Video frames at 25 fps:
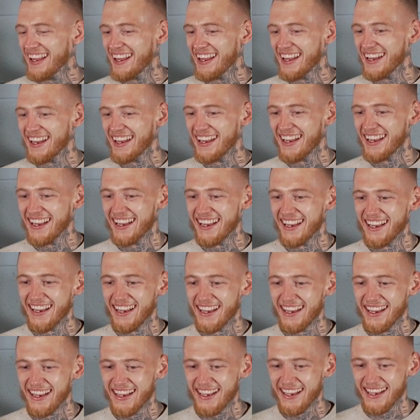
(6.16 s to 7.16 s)

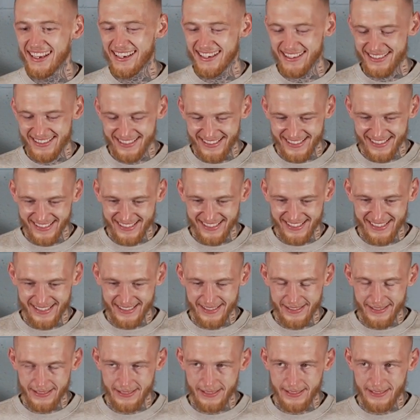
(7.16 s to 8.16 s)

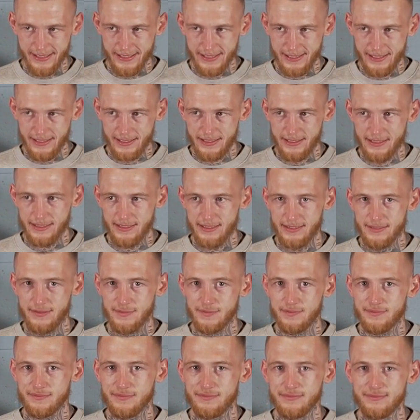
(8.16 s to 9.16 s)

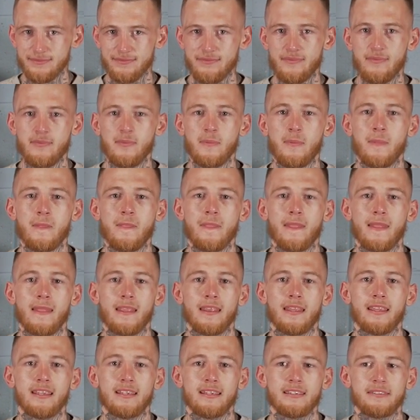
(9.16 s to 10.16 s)

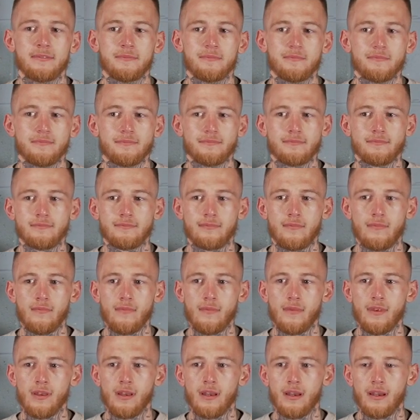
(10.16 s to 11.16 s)

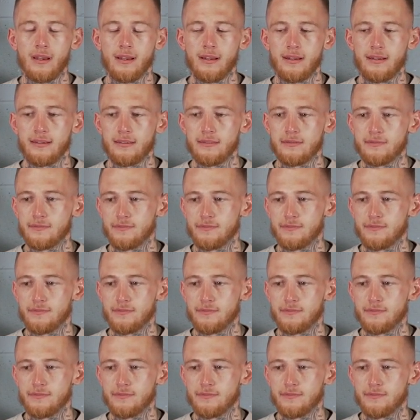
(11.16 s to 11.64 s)
(not speaking)